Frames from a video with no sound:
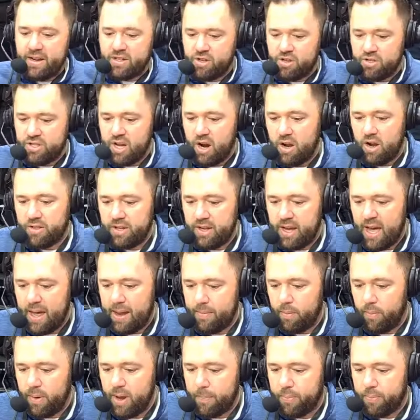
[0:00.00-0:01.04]
issues there at the
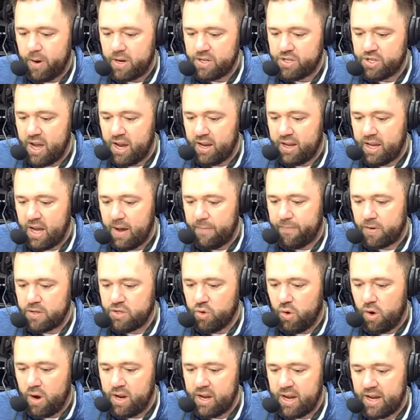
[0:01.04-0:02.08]
end, but we appreciate Kent for
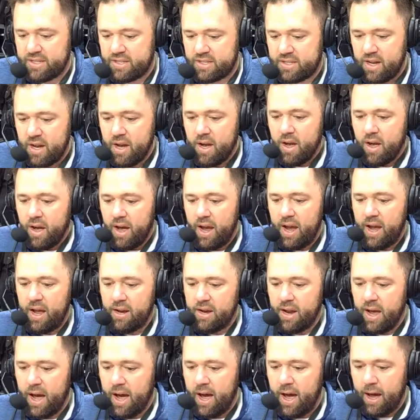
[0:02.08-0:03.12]
joining us.
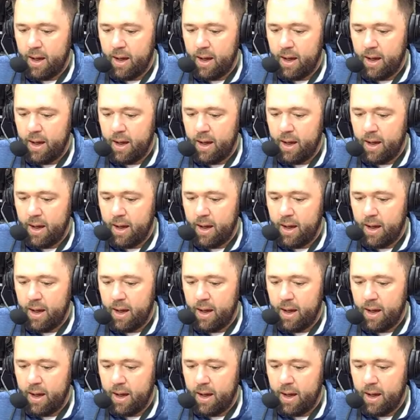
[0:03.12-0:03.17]
And